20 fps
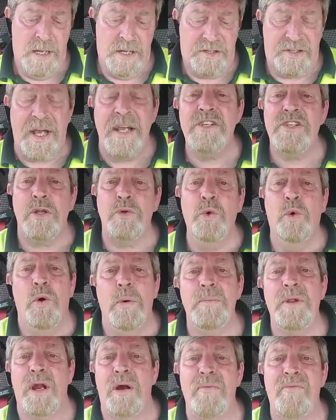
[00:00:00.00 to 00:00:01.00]
Things are not
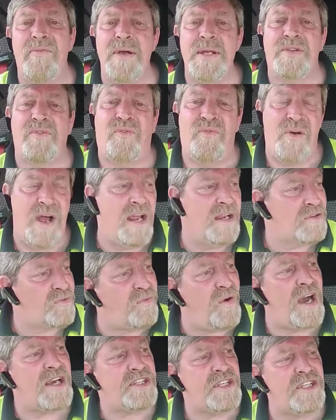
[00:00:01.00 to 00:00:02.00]
opening up as, as
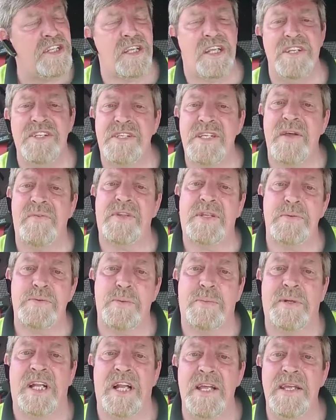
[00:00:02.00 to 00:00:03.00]
fast as the
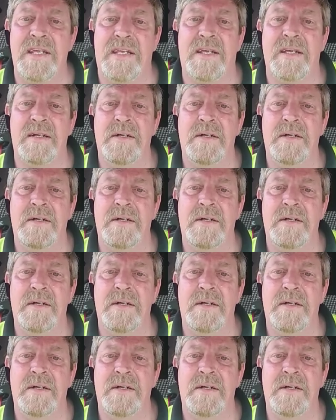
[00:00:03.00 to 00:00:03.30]
Conservatives would like.